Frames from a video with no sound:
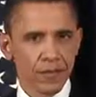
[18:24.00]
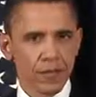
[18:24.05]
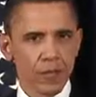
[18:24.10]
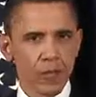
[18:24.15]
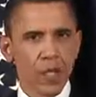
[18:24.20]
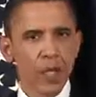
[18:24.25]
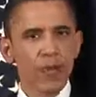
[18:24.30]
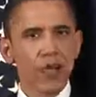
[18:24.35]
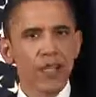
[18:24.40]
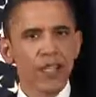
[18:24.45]

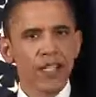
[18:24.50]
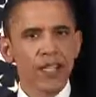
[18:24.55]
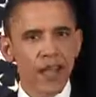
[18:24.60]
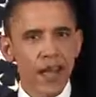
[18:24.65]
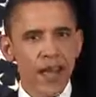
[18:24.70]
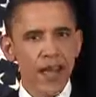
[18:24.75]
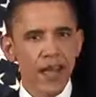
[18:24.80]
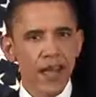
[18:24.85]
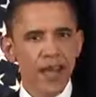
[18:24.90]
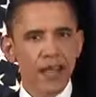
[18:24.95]
We will
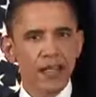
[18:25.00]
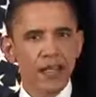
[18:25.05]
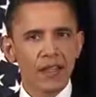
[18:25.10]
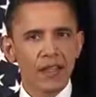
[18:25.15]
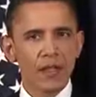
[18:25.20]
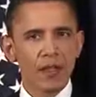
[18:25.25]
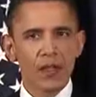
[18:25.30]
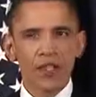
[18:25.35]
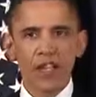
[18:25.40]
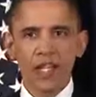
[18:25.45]
deny
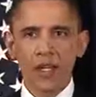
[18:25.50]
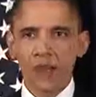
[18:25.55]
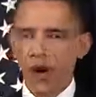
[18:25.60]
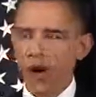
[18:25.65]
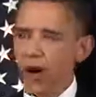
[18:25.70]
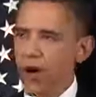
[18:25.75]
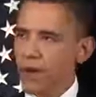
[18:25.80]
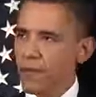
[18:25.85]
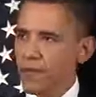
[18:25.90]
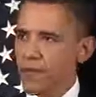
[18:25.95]
the regime
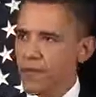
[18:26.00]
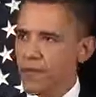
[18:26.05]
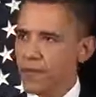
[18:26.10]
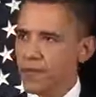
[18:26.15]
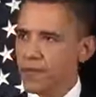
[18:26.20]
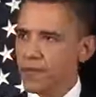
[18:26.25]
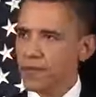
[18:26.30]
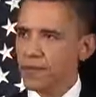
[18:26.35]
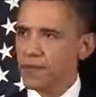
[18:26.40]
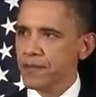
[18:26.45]
arms,
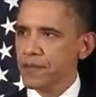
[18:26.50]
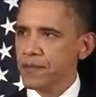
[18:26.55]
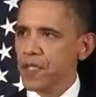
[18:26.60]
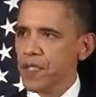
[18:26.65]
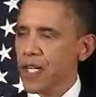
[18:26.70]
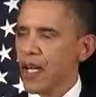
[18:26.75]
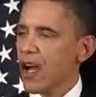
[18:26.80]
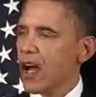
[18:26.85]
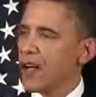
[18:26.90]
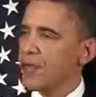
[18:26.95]

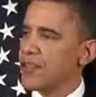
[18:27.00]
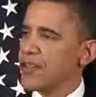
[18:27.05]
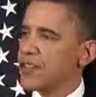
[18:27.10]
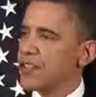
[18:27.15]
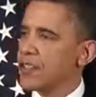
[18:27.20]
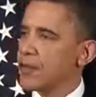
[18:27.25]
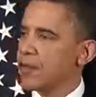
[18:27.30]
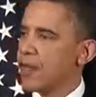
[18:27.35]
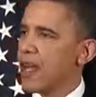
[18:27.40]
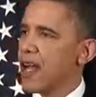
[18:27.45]
cut off
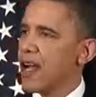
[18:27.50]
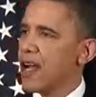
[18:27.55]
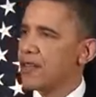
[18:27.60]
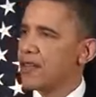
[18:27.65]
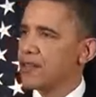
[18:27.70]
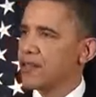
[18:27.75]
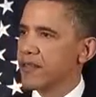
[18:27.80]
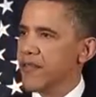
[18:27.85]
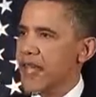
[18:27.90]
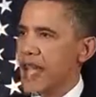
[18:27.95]
its
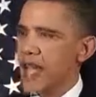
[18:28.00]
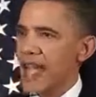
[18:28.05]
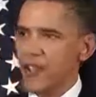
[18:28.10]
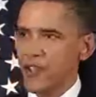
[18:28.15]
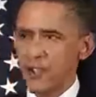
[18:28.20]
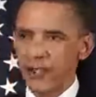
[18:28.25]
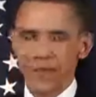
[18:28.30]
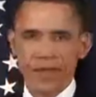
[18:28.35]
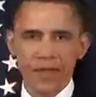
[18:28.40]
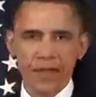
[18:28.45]
supplies of
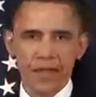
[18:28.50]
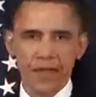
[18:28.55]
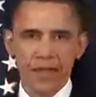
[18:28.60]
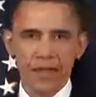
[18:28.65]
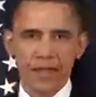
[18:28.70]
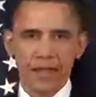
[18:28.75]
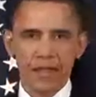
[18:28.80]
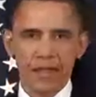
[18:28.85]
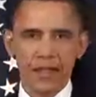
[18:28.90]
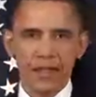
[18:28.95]
cash,
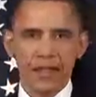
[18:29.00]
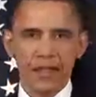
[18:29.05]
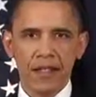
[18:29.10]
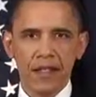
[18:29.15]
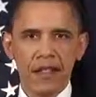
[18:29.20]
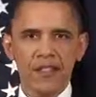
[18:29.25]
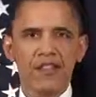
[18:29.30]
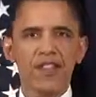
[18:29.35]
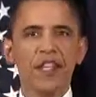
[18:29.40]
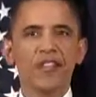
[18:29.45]

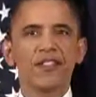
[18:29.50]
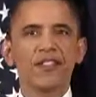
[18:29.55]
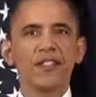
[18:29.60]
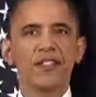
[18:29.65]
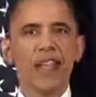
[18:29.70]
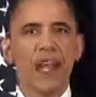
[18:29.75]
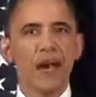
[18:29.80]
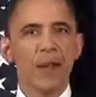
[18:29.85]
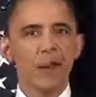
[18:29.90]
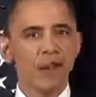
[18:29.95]
assist
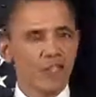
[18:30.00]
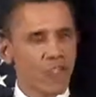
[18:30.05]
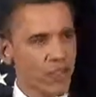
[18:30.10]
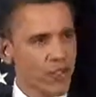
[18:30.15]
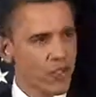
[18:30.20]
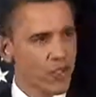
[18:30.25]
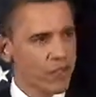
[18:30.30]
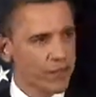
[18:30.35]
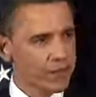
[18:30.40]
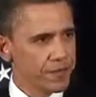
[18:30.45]
the
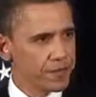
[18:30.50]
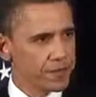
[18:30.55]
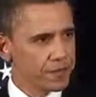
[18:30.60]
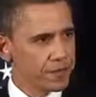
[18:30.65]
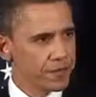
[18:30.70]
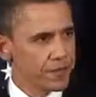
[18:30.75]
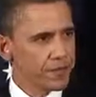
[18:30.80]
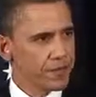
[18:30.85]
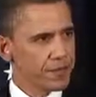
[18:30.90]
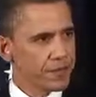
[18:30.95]
opposition,
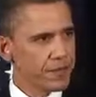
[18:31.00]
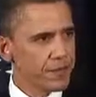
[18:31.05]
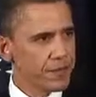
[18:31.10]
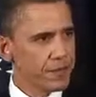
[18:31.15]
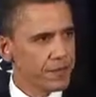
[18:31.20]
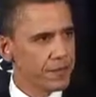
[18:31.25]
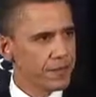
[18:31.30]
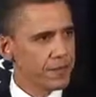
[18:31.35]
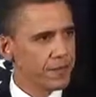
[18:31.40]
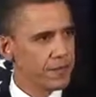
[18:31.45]

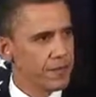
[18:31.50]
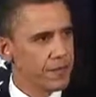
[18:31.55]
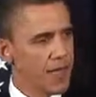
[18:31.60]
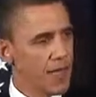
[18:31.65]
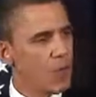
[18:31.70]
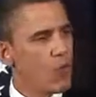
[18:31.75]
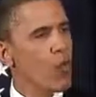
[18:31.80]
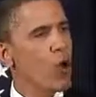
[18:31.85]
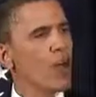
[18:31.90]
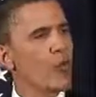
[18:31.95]

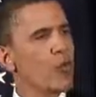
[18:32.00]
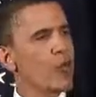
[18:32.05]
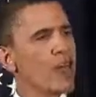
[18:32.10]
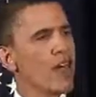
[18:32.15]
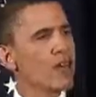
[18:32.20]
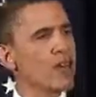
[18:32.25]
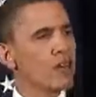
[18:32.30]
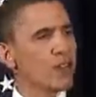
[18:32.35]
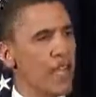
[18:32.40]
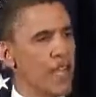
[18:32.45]
and work with
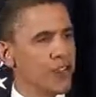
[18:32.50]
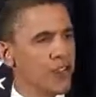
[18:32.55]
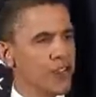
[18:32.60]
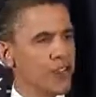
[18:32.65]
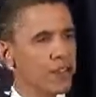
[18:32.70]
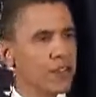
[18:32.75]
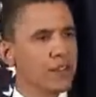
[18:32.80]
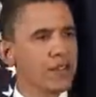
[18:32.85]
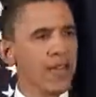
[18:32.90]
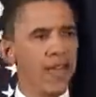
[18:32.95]
other
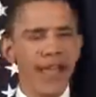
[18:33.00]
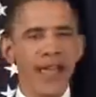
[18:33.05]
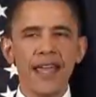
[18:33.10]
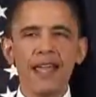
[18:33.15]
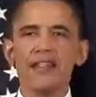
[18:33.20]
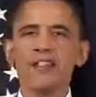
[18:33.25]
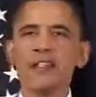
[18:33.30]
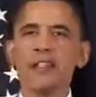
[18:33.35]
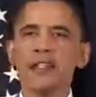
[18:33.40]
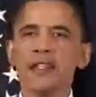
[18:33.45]
nations to
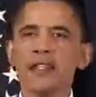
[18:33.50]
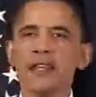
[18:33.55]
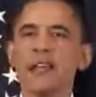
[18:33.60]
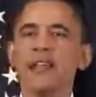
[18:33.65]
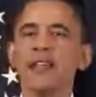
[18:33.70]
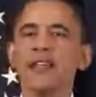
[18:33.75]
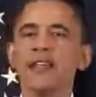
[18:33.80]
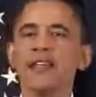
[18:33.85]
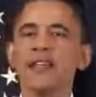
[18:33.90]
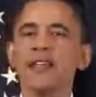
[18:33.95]
hasten the
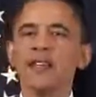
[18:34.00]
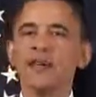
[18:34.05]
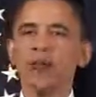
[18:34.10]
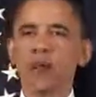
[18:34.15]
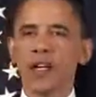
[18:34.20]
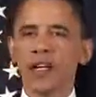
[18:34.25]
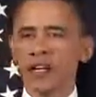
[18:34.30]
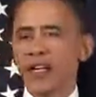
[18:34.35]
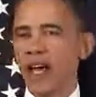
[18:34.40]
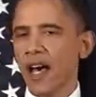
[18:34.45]
day
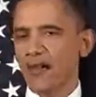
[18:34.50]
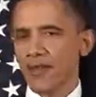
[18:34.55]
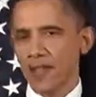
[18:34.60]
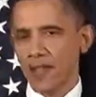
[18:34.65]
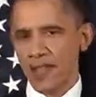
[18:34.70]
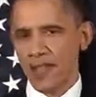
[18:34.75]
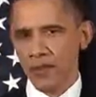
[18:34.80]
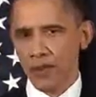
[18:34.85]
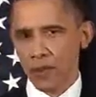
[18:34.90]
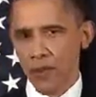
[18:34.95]
when Gaddafi
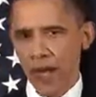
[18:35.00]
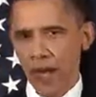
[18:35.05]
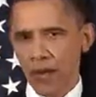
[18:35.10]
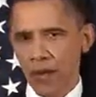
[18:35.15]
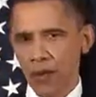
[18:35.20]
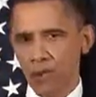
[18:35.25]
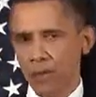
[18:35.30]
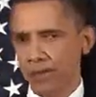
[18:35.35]
leaves power.